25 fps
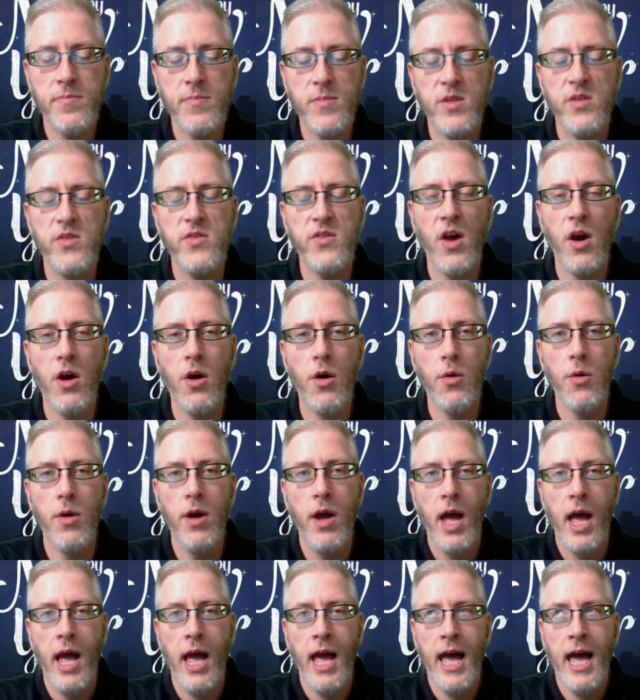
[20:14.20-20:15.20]
So
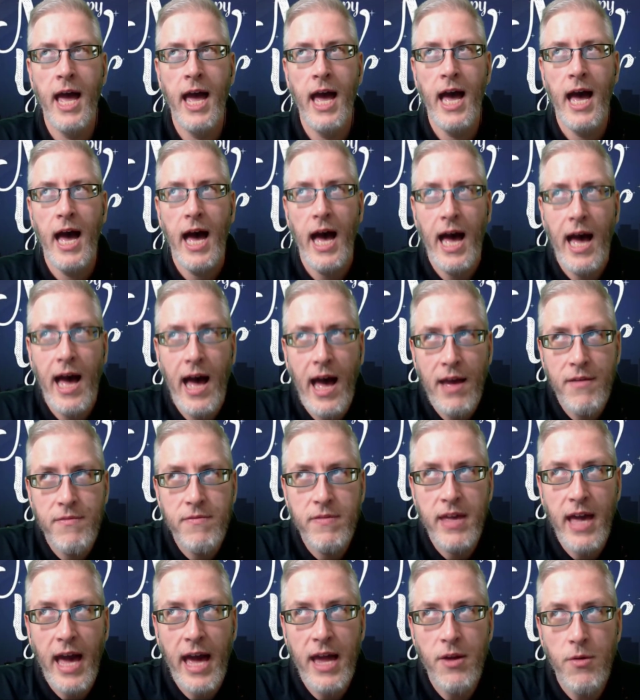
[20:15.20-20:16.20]
I've
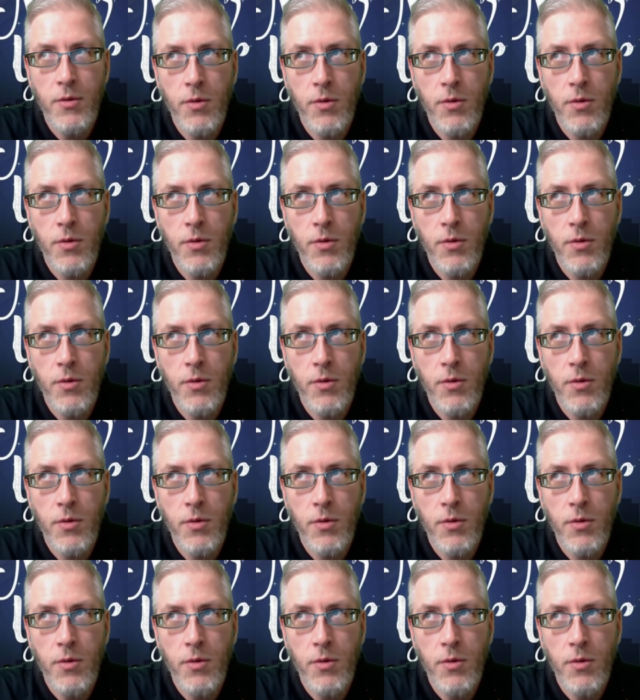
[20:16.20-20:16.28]
got to